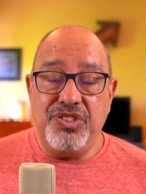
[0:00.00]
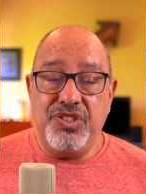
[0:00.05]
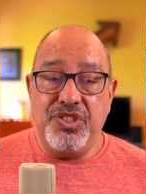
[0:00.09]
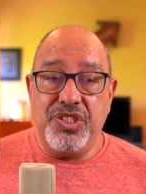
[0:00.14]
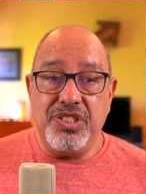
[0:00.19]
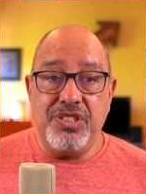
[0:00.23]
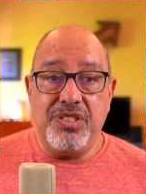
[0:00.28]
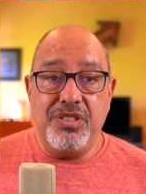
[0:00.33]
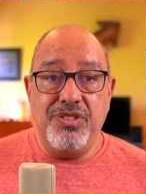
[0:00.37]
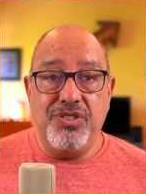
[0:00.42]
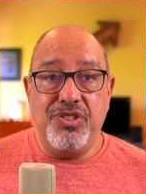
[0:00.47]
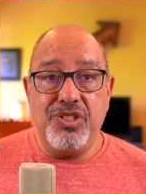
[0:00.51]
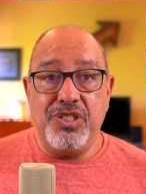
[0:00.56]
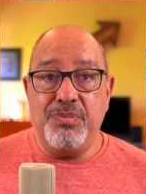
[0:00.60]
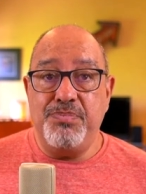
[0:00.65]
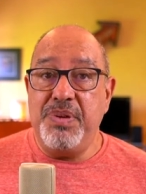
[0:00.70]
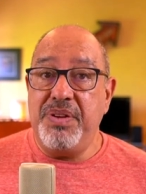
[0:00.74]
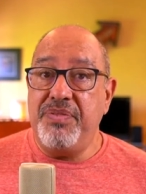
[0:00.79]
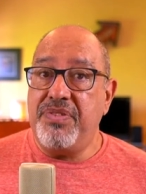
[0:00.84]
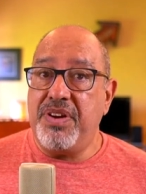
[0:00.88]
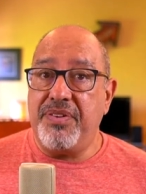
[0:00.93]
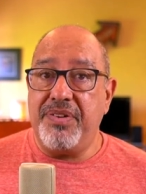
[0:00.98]
just
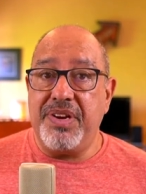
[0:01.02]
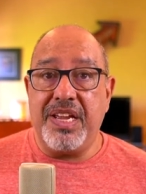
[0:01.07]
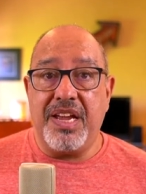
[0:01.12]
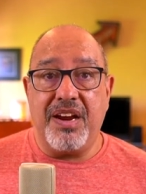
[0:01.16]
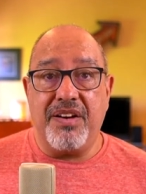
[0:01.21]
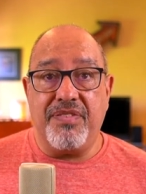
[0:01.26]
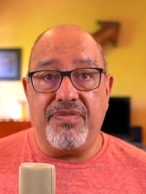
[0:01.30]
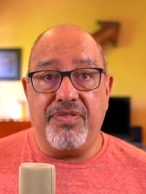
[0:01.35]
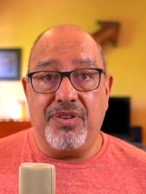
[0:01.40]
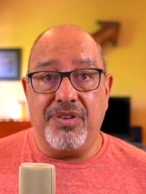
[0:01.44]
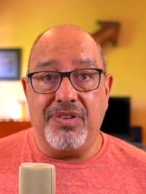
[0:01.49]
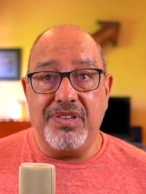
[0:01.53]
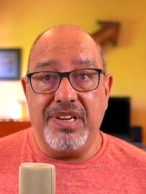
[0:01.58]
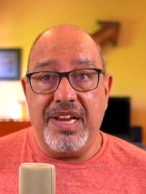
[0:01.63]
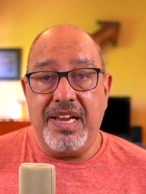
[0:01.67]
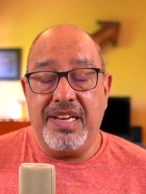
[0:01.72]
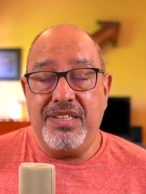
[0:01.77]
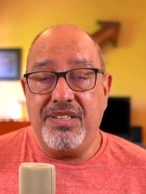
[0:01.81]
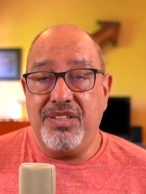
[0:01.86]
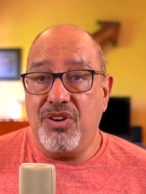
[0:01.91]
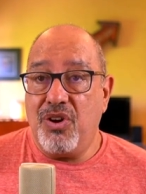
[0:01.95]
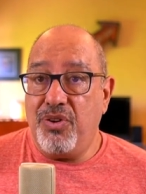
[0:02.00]
just be very careful
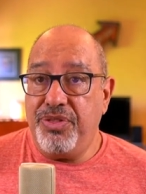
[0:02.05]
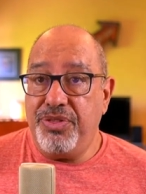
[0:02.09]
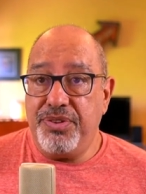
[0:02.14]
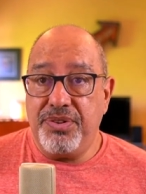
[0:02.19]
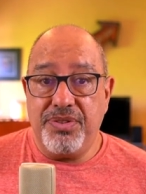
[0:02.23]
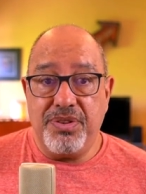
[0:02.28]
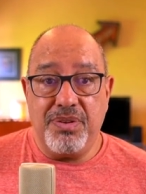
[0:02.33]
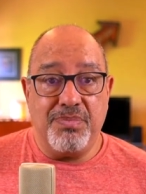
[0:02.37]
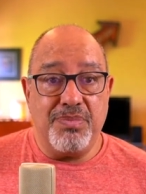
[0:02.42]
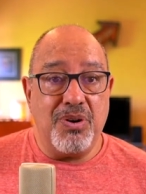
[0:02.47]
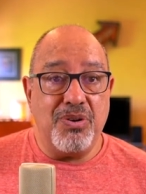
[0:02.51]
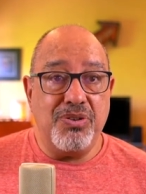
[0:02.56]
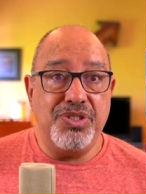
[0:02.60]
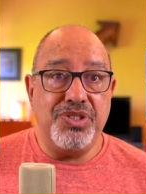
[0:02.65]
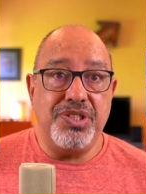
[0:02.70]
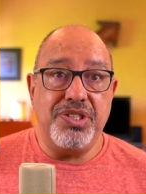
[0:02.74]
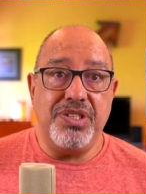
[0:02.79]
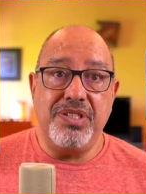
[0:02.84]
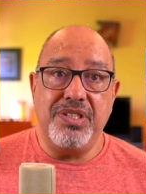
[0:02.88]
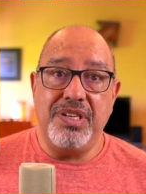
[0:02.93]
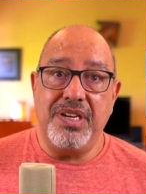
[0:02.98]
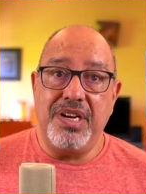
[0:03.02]
and go through the
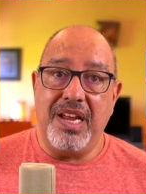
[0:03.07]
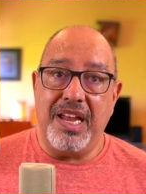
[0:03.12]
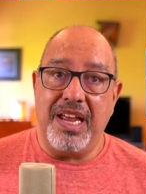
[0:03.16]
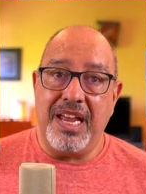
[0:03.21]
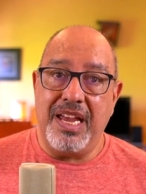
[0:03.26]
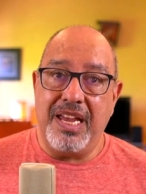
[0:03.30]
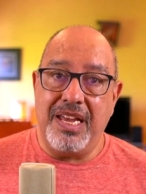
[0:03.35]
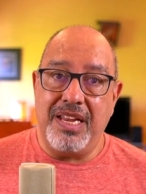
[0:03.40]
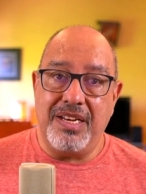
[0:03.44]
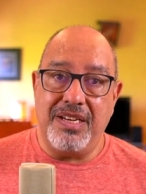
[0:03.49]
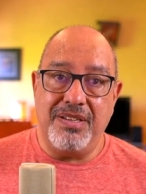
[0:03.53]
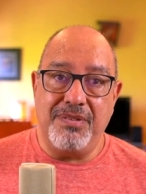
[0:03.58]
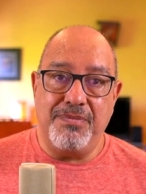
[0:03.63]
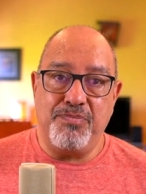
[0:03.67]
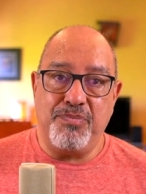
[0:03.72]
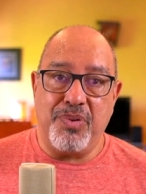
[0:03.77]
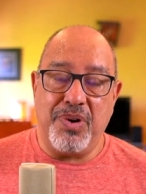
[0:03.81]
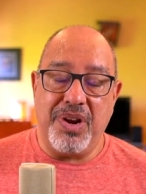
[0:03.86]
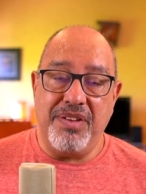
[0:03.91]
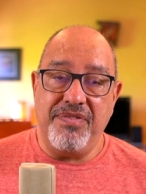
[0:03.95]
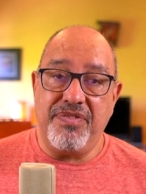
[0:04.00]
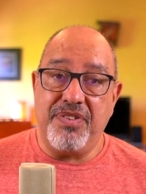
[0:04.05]
motion and
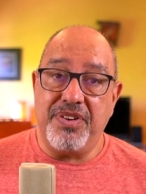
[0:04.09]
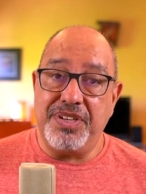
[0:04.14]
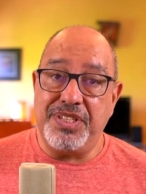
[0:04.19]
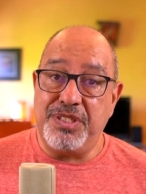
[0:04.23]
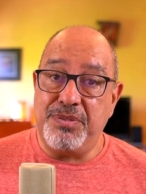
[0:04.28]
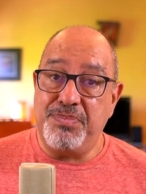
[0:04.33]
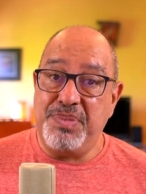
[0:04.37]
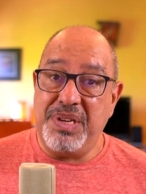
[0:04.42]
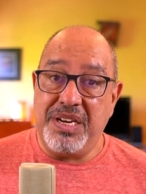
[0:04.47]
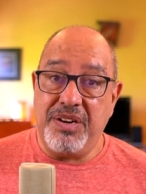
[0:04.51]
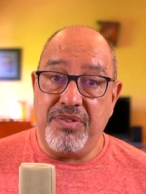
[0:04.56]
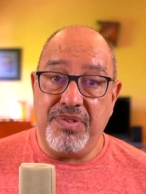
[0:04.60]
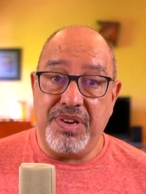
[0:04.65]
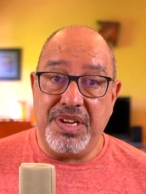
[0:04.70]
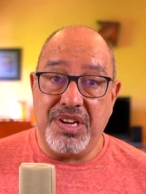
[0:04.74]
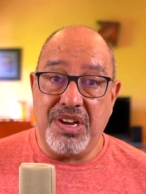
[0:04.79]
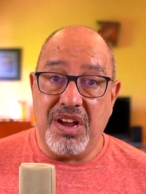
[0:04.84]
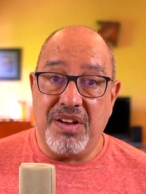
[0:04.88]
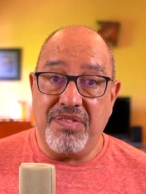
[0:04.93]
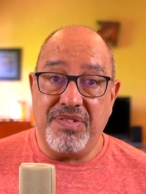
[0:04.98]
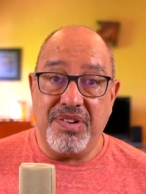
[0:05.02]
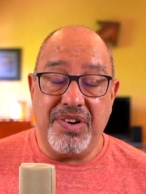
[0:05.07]
pray for a speedy
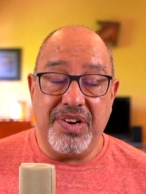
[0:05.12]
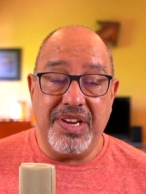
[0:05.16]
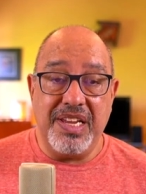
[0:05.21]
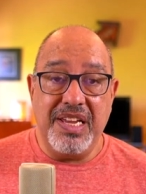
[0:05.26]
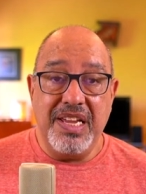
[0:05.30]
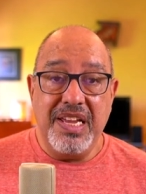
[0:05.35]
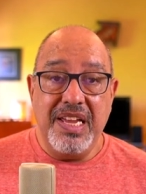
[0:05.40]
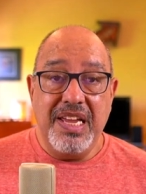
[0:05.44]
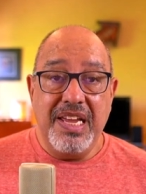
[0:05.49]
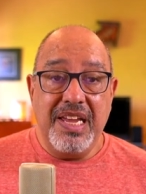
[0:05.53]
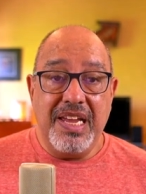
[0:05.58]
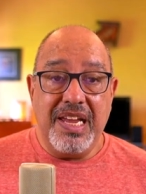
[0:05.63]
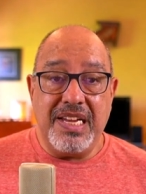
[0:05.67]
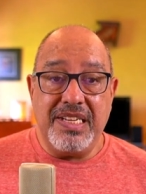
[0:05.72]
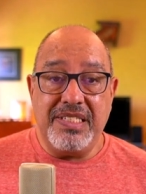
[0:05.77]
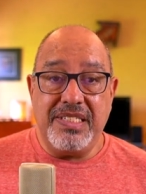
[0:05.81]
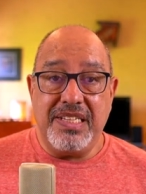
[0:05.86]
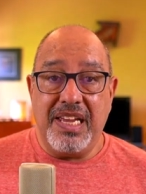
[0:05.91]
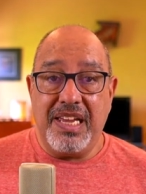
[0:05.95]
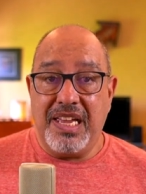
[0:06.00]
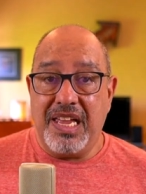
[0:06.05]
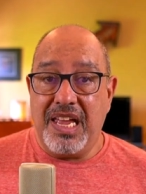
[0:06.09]
recovery
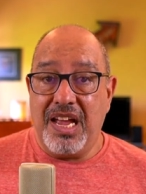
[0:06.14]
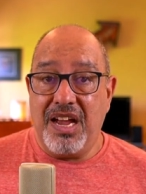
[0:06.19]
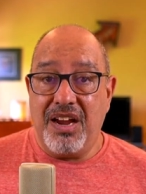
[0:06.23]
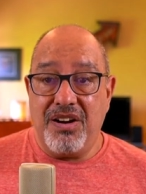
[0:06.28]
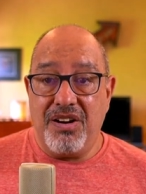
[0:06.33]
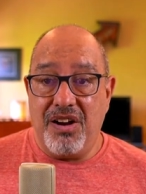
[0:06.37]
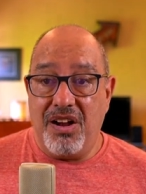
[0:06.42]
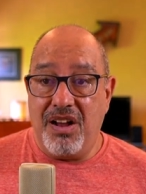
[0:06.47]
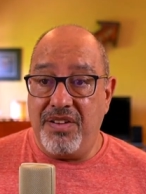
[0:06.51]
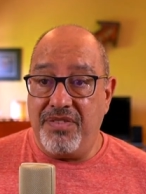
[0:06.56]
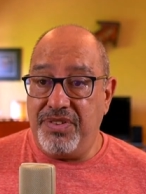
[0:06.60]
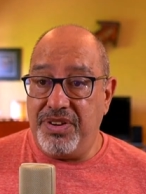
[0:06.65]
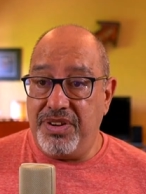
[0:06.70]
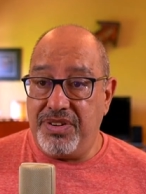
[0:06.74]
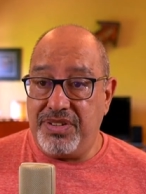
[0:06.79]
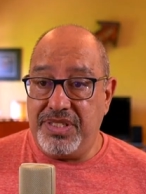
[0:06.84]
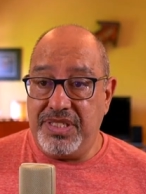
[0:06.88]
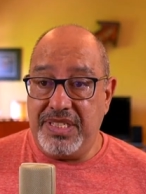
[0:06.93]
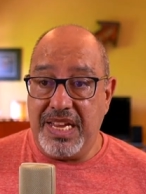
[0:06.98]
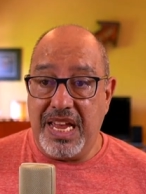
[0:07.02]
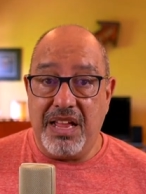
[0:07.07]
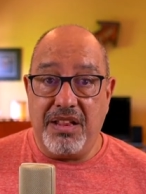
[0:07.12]
and take care of
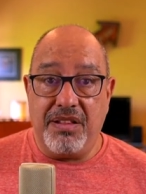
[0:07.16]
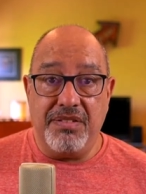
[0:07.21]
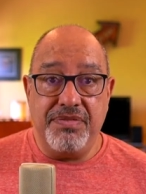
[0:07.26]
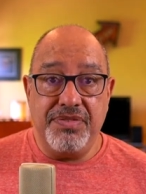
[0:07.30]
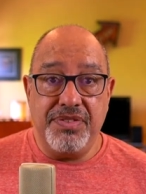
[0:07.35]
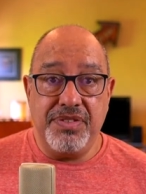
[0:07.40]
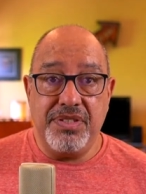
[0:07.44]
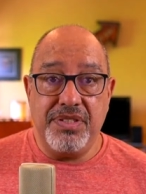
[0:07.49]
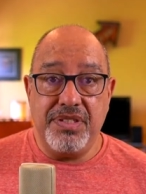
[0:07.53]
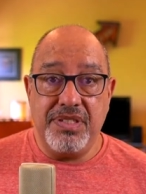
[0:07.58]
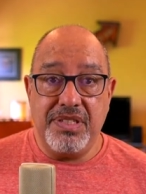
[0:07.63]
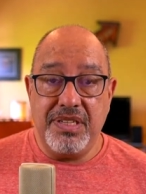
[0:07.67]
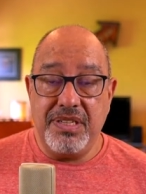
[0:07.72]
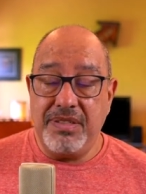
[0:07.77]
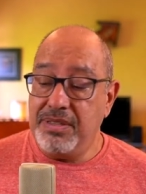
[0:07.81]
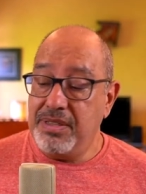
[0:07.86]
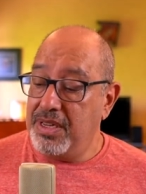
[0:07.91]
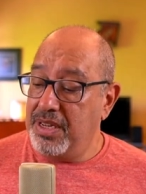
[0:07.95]
yourselves.